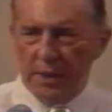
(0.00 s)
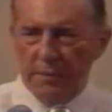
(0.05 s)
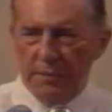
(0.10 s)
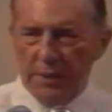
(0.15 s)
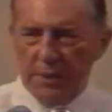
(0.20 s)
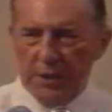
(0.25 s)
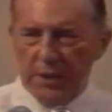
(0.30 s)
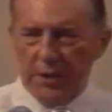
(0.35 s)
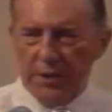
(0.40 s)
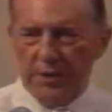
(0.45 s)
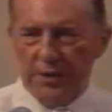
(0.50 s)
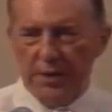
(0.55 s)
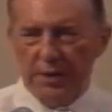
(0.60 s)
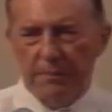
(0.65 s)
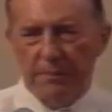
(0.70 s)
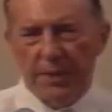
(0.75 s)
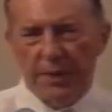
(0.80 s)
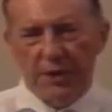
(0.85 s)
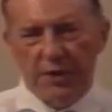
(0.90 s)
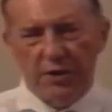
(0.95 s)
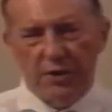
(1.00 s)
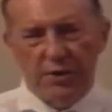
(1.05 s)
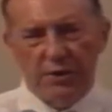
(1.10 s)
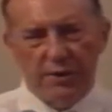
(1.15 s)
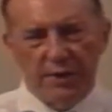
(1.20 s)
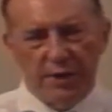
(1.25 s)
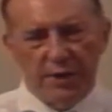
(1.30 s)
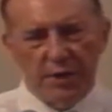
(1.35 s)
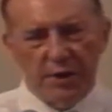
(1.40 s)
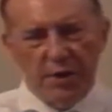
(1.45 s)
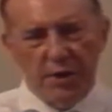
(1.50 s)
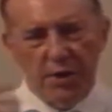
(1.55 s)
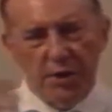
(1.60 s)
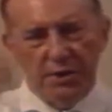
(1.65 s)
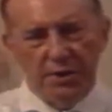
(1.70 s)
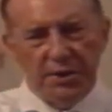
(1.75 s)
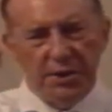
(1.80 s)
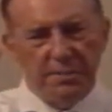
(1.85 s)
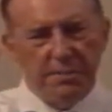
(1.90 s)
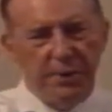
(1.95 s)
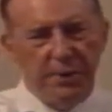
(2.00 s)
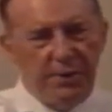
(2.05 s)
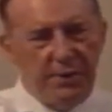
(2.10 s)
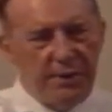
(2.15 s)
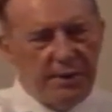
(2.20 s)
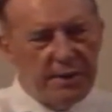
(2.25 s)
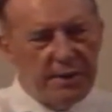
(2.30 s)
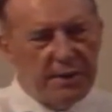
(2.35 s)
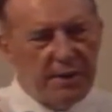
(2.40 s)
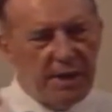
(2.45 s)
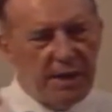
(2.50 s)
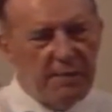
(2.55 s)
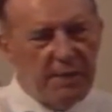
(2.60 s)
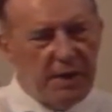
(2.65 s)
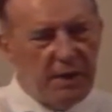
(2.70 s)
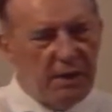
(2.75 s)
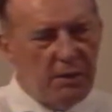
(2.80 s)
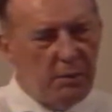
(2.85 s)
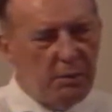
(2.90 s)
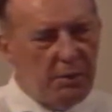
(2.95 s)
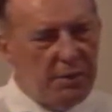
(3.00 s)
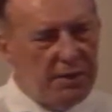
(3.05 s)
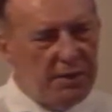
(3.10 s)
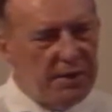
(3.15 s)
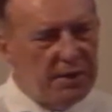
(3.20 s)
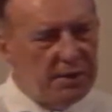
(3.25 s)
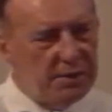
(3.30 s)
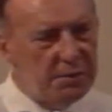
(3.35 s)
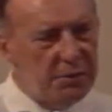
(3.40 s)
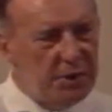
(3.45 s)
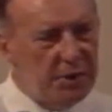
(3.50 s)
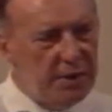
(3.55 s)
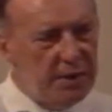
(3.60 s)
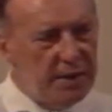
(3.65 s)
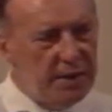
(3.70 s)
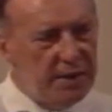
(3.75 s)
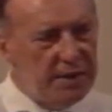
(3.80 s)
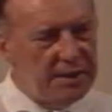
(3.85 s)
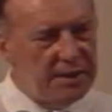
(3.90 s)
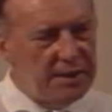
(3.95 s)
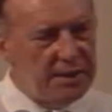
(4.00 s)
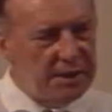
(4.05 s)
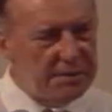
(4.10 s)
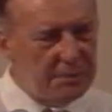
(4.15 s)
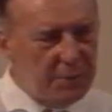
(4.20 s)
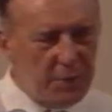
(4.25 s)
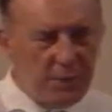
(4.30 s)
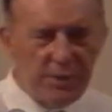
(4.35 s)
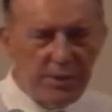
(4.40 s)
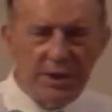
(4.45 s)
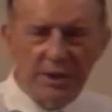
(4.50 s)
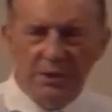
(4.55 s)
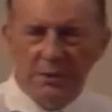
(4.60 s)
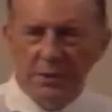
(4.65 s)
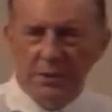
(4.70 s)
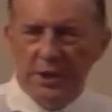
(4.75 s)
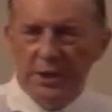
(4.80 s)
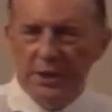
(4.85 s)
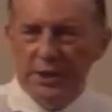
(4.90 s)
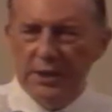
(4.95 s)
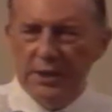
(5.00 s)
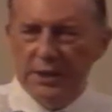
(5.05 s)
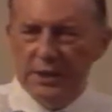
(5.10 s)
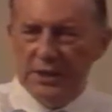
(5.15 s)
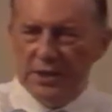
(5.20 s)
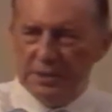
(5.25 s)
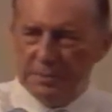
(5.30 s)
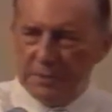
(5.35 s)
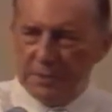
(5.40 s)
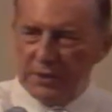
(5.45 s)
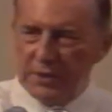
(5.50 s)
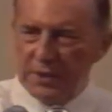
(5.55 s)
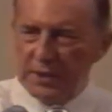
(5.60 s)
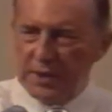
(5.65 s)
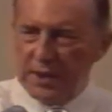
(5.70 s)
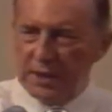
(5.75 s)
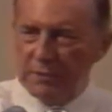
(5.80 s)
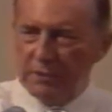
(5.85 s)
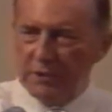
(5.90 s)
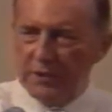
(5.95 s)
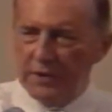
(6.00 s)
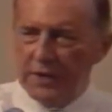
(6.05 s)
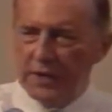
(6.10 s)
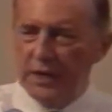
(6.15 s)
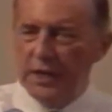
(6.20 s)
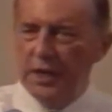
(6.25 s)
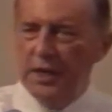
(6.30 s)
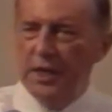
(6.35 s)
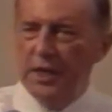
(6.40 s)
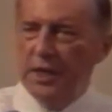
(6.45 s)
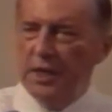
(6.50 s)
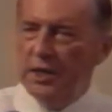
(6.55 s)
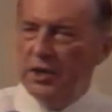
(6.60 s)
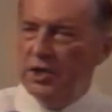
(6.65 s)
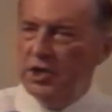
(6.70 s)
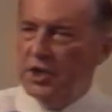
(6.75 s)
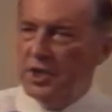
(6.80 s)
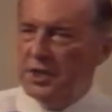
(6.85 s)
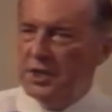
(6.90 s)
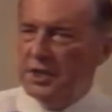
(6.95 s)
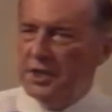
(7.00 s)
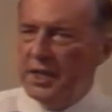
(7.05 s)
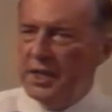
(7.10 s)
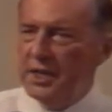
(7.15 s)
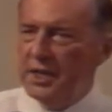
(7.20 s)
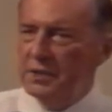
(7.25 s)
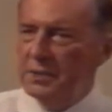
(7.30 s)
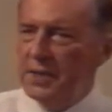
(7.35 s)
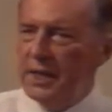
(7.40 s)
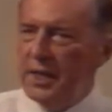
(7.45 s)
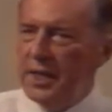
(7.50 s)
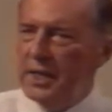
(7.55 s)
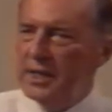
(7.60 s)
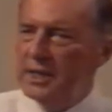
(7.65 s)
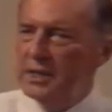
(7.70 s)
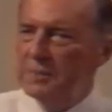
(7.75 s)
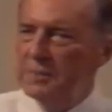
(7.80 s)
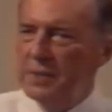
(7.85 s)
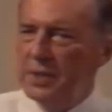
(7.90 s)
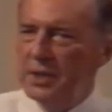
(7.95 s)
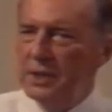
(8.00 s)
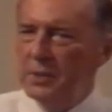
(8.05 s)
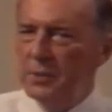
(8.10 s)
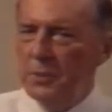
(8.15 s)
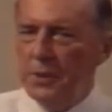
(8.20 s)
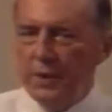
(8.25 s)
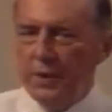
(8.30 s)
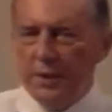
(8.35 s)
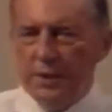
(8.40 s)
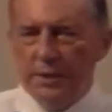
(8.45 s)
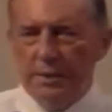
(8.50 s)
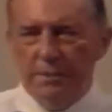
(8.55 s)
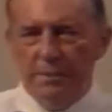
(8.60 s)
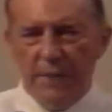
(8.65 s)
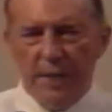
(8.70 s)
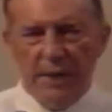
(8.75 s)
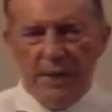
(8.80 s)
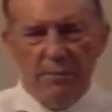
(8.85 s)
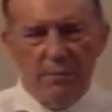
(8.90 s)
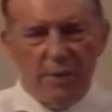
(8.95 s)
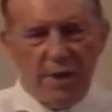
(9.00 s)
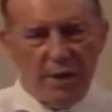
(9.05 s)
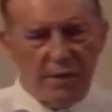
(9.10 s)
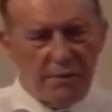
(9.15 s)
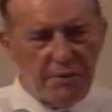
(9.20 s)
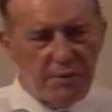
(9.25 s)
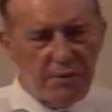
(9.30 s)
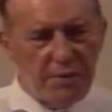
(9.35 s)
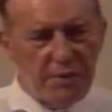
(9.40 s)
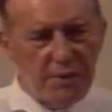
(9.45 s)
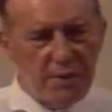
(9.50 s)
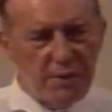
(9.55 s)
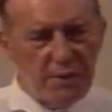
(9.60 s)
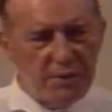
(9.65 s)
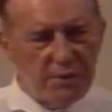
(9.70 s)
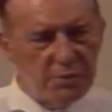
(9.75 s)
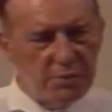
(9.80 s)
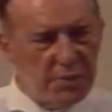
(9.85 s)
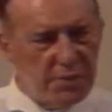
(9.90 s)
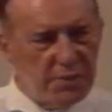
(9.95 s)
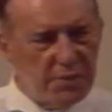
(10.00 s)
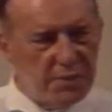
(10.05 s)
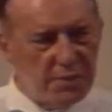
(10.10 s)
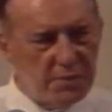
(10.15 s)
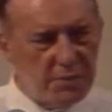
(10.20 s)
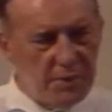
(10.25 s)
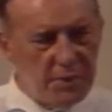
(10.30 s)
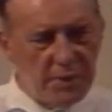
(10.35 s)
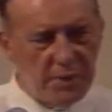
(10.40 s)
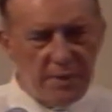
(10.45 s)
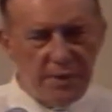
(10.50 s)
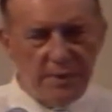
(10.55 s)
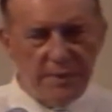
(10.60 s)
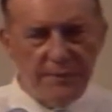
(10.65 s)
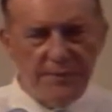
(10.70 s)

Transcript: because the picture is God's spirit coming with his word. As he spoke his word, his spirit came with it. Just as when I speak a word, my breath goes with the word.